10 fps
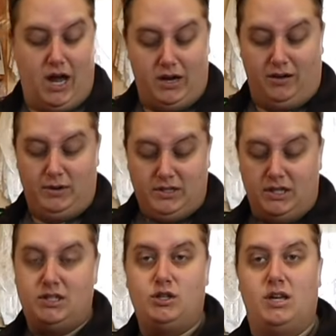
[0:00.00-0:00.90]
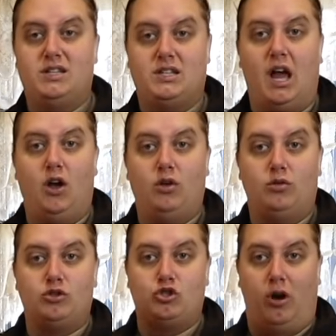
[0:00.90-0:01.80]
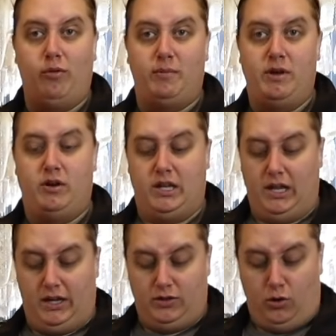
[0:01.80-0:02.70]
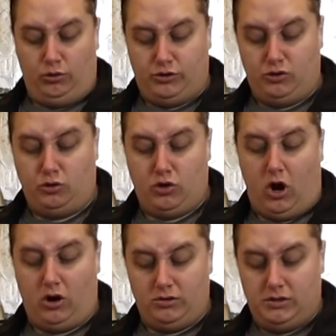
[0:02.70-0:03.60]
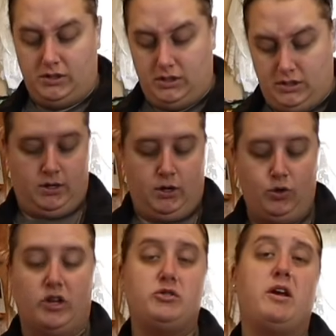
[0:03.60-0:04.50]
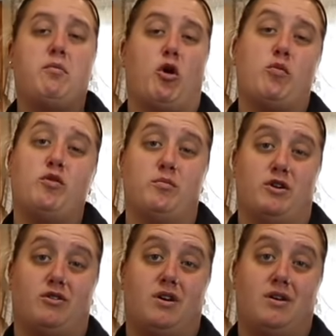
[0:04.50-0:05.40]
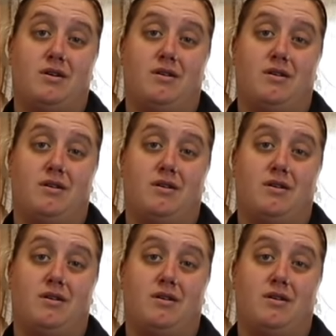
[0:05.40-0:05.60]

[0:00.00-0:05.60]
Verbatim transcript: died on me. Do, do they sell strawberry milk in like the old school cartons? Well, they should make purple milk.